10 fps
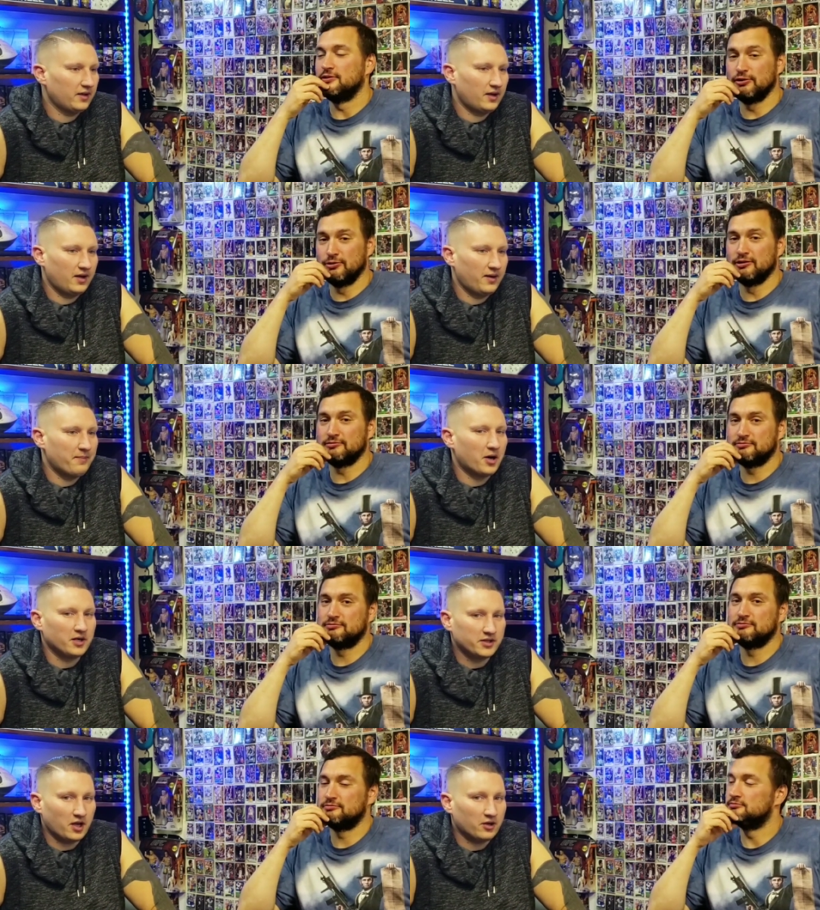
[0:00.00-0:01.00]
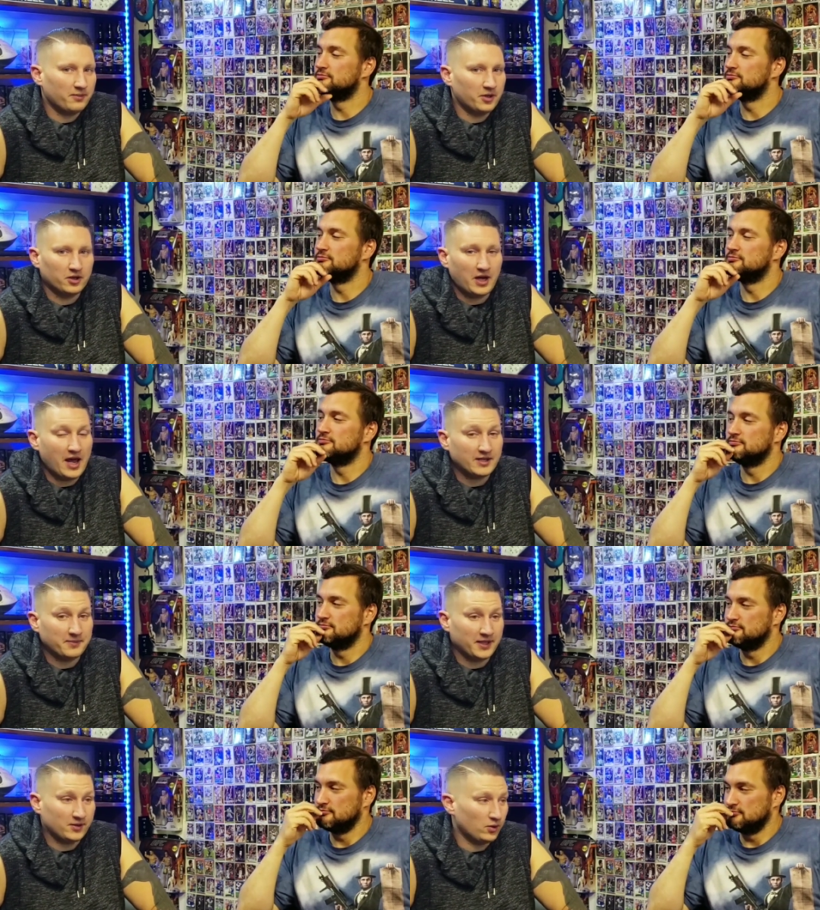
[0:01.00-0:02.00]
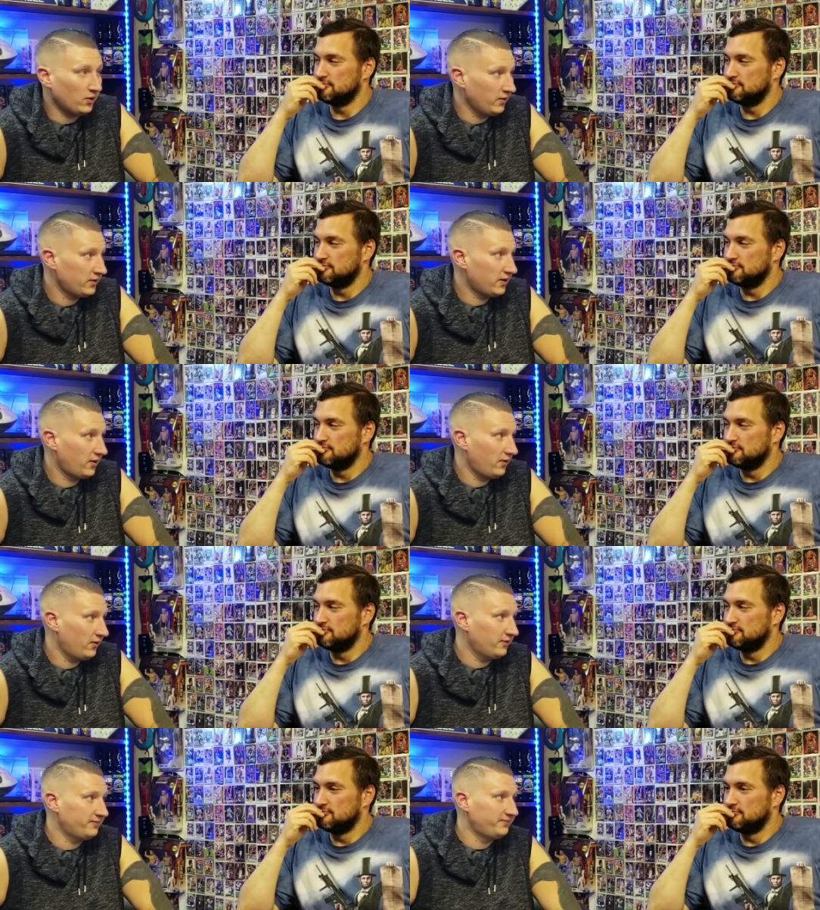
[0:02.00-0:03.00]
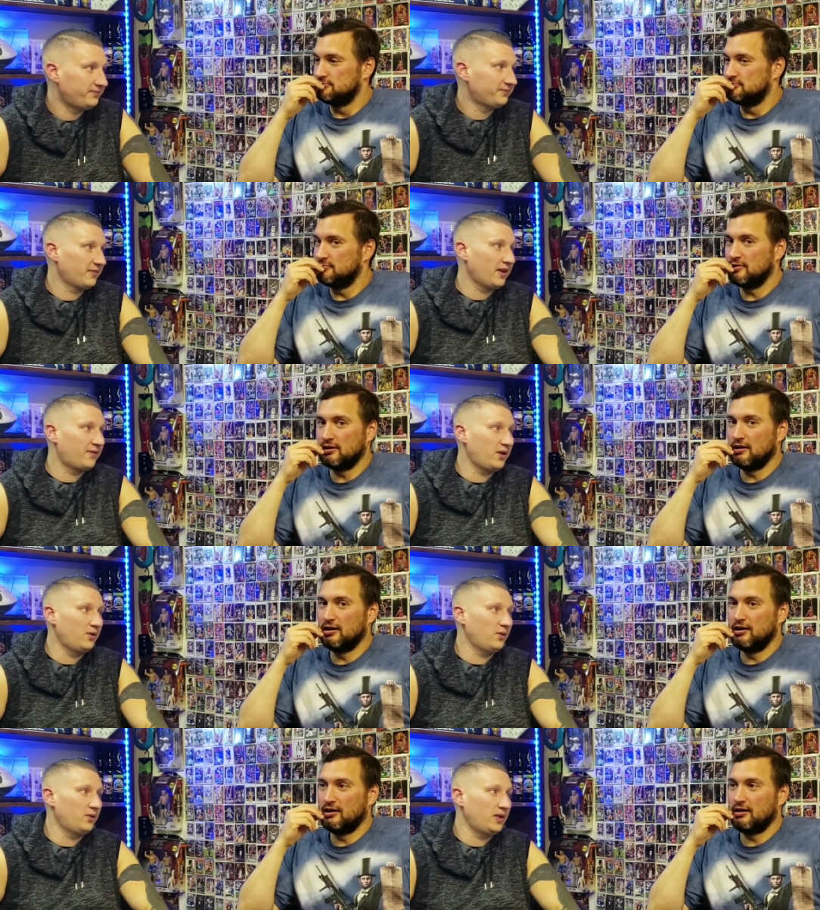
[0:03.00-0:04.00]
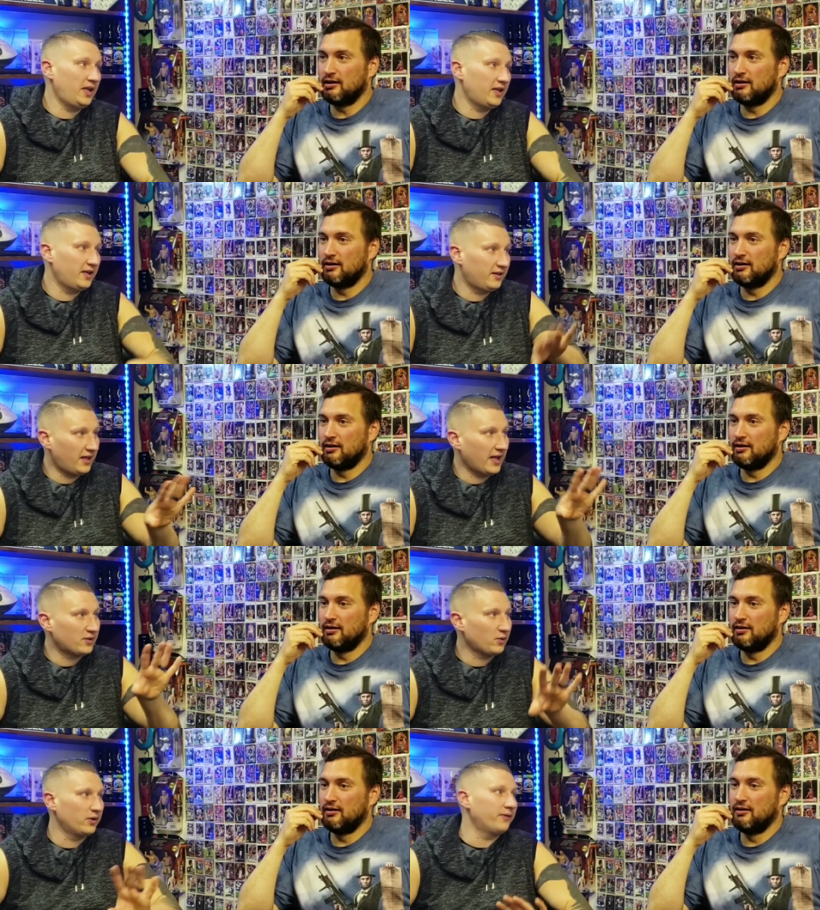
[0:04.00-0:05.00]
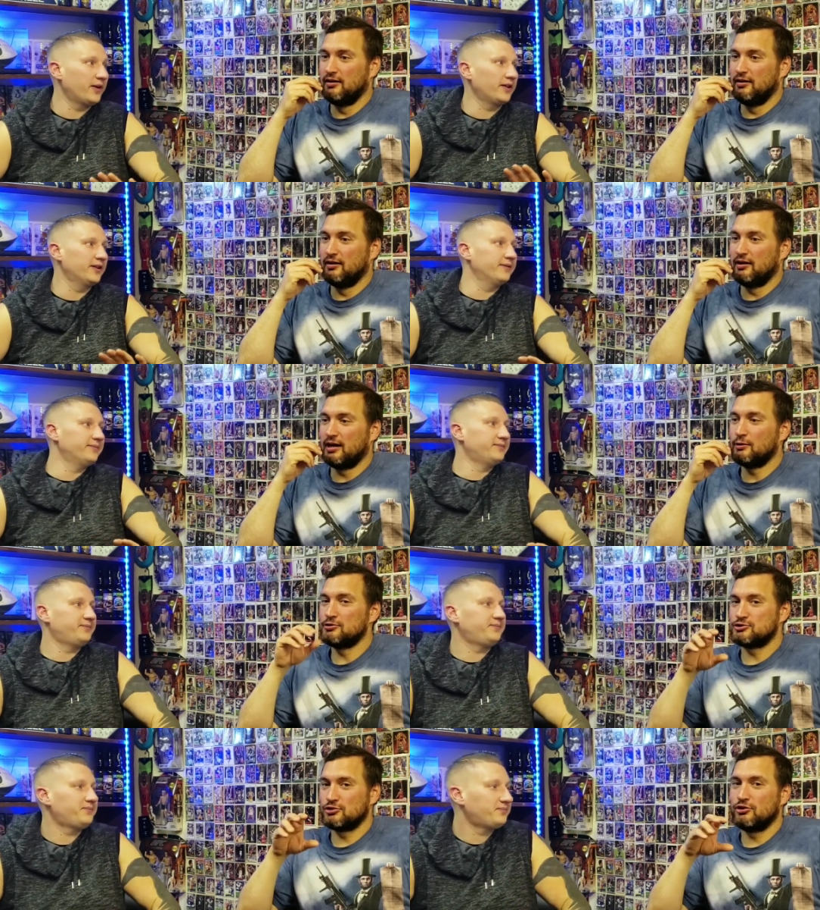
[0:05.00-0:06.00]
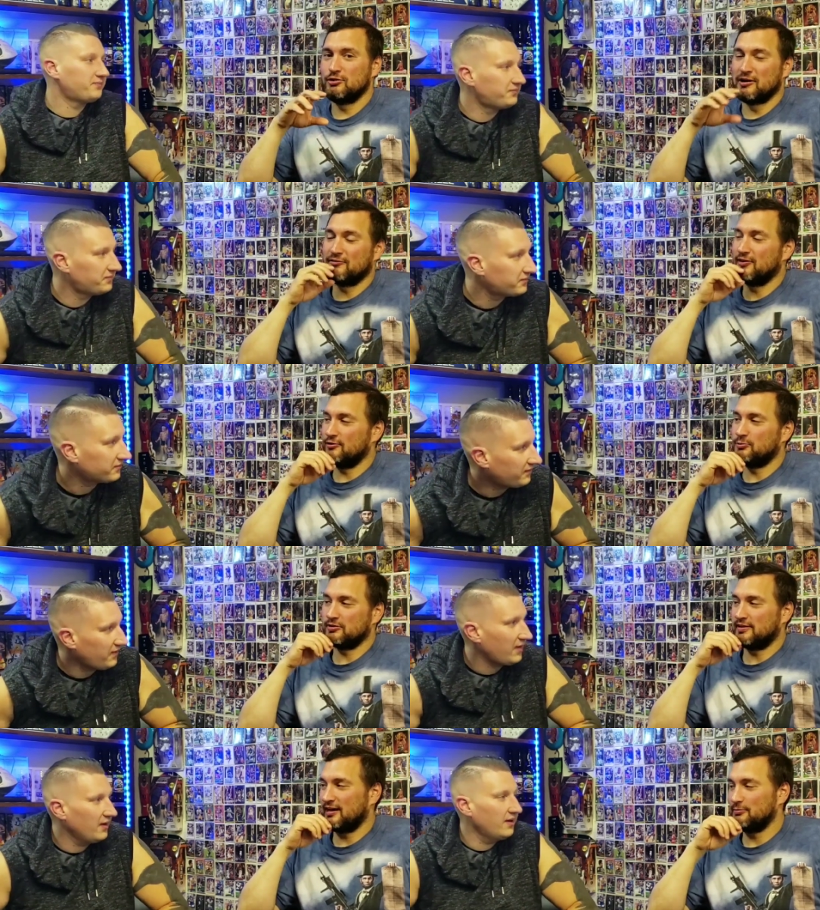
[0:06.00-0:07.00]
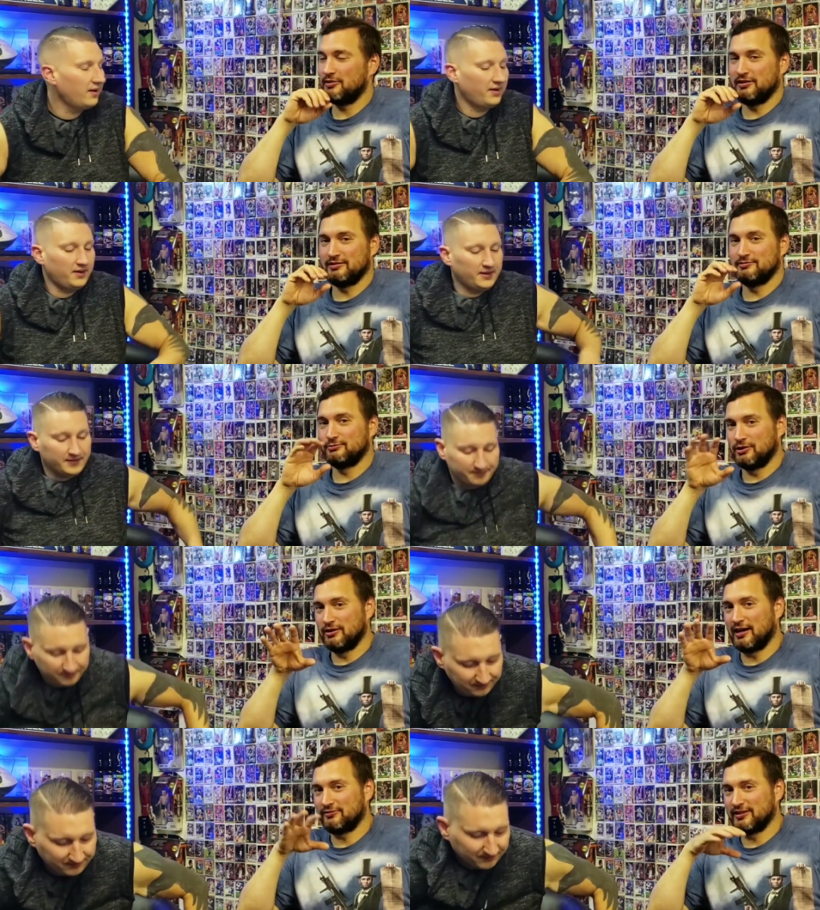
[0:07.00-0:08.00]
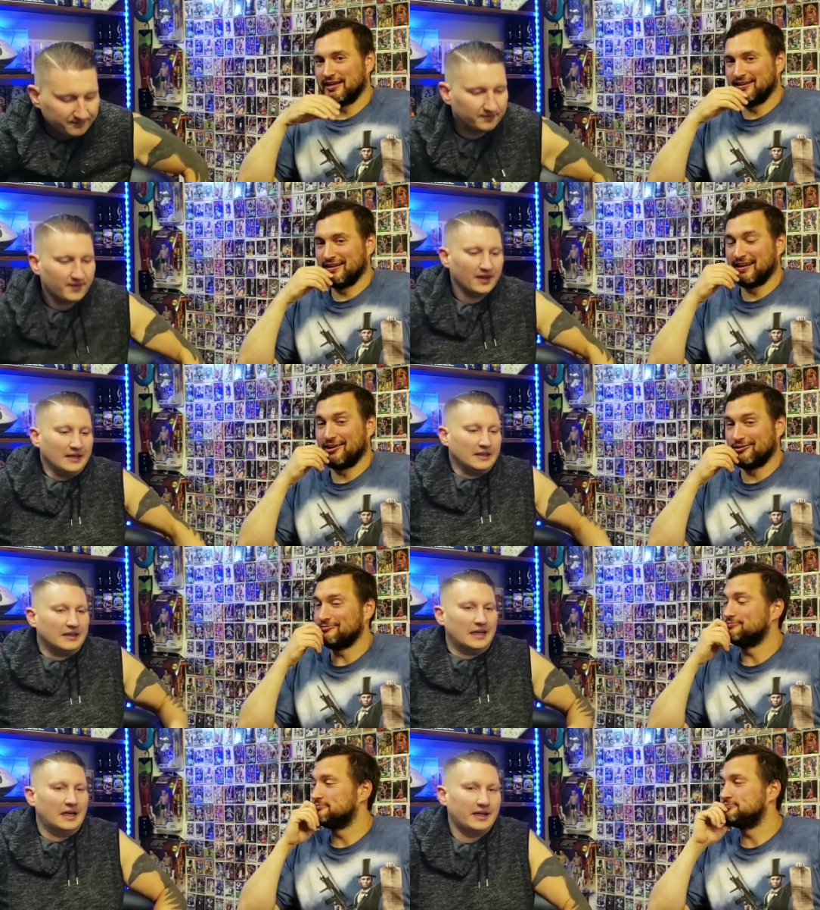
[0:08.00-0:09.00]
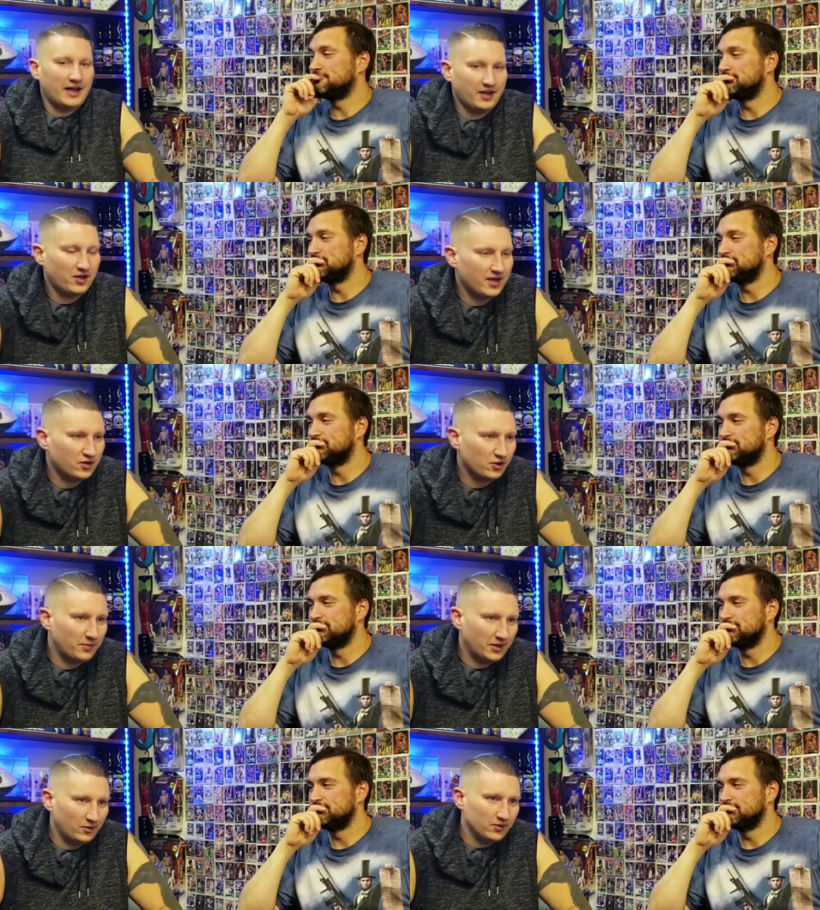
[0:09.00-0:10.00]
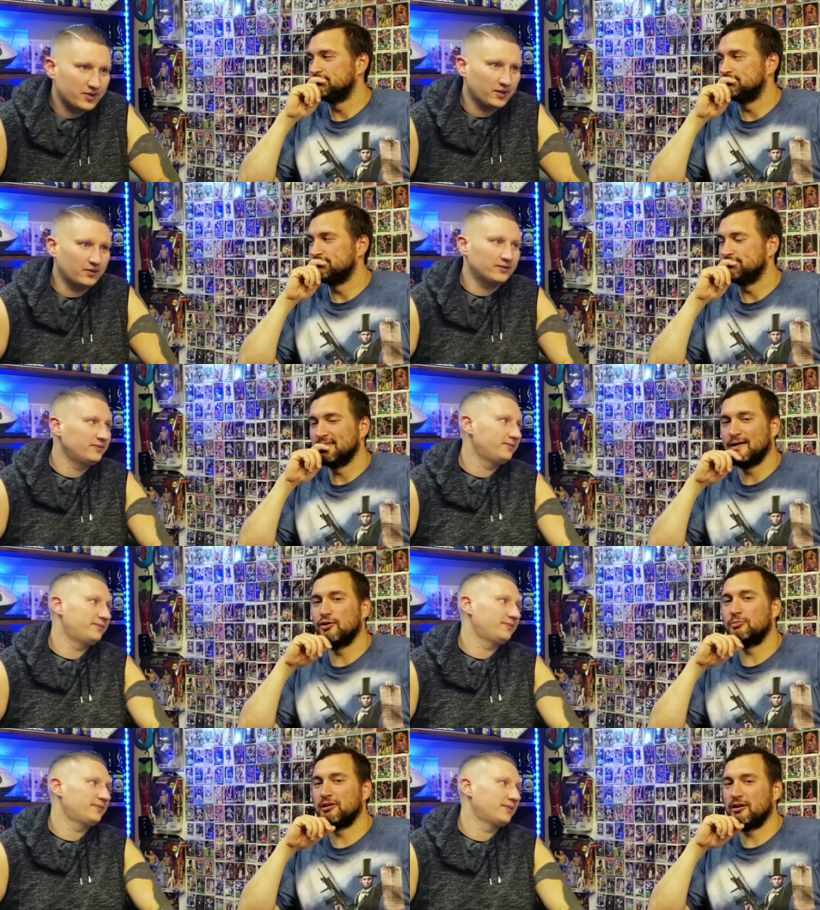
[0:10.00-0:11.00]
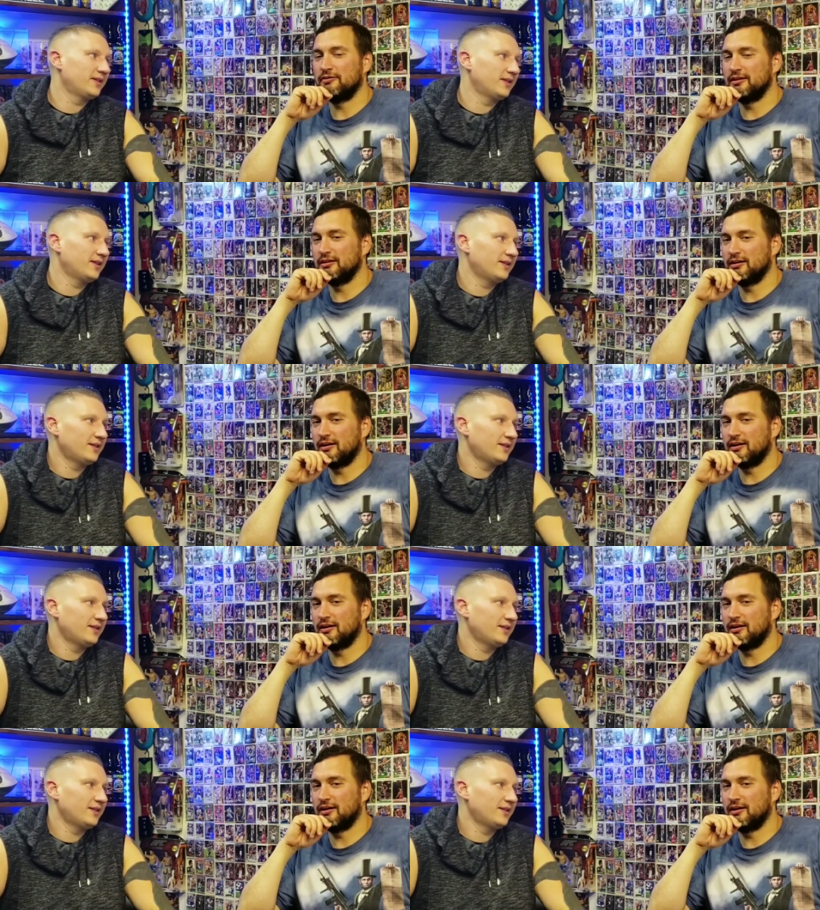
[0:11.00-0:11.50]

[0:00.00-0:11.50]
Speaker 1: Uh, Mark Zuckerberg has my soul, so if you Uh, need it, that's where you'll find it. I would
Speaker 2: show you my Facebook tab, but we'd have to edit it out.
Speaker 1: Uh, yeah, you can't show buttholes, so. Yeah,
Speaker 2: it'll be on the uh,